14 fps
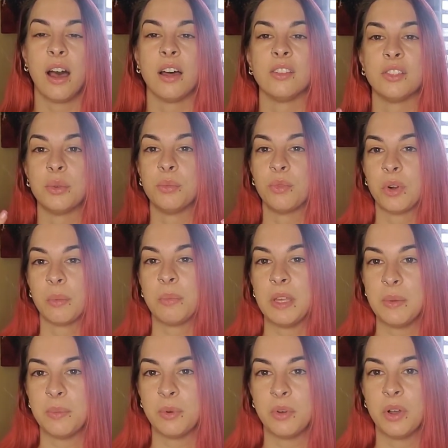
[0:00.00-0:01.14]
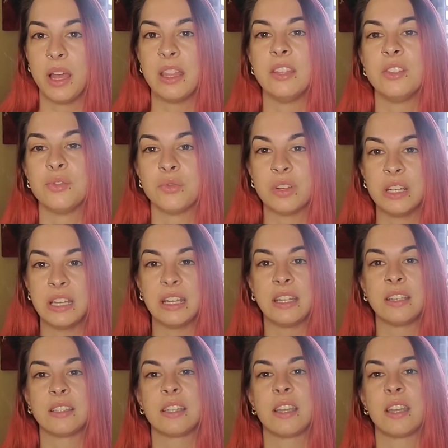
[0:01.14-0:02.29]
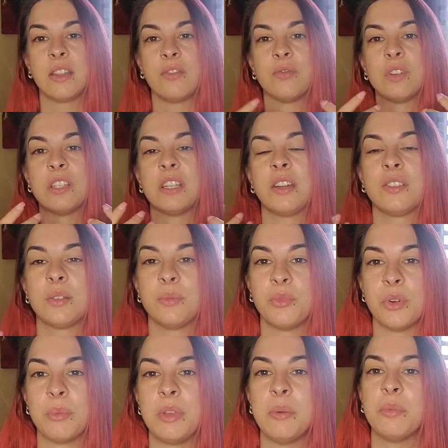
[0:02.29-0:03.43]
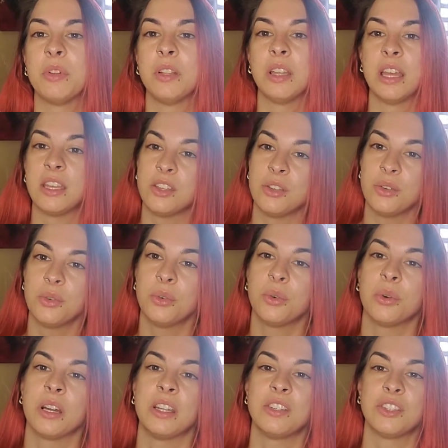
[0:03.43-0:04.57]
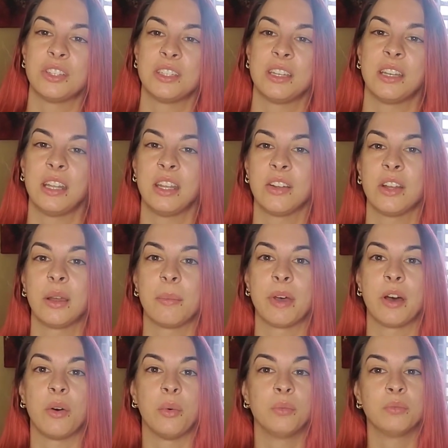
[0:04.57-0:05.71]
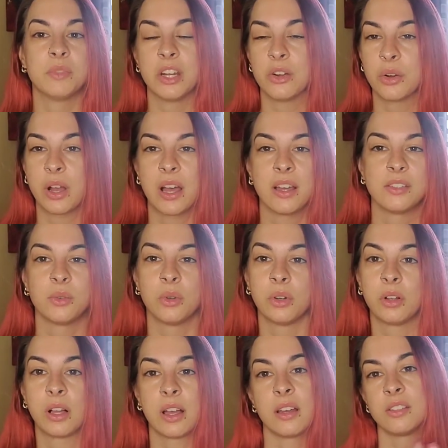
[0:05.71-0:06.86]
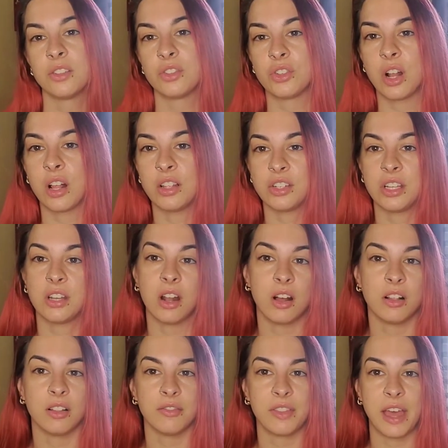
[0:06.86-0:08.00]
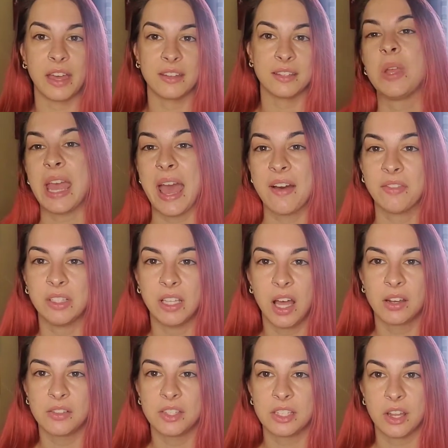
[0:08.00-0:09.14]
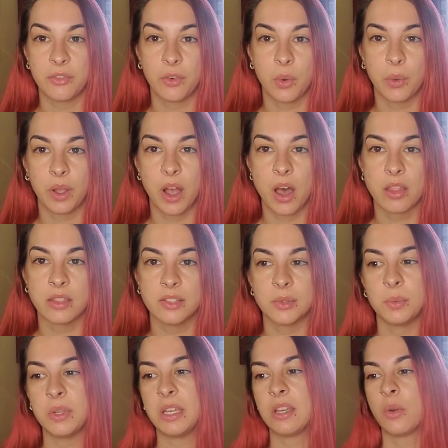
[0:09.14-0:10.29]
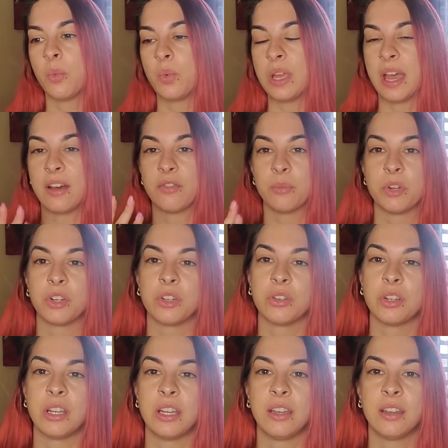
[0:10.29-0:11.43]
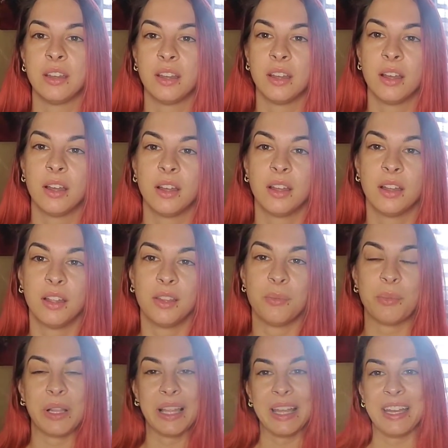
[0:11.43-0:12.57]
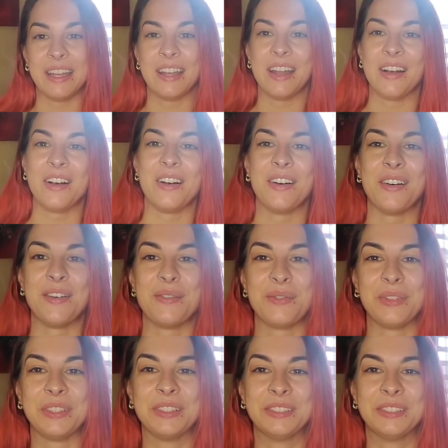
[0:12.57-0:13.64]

to more people, and these readings can reach out to more people like you who are interested in hearing about tarot cards, oracle cards, astrology, and all of that. We have a lot of stuff going on this week. We have Mercury, planet of